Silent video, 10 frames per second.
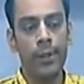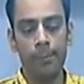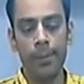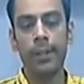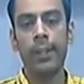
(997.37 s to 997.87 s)

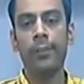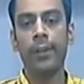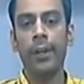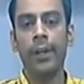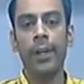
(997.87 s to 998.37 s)
but they
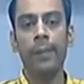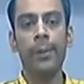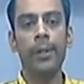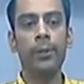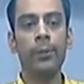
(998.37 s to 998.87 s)
were
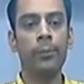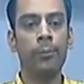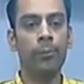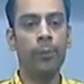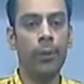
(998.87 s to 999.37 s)
unable to
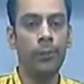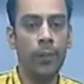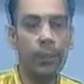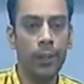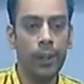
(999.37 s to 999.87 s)

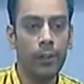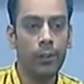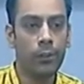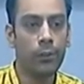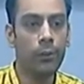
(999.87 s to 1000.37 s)
motivate their
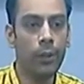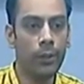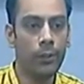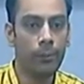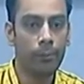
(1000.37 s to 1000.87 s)
students.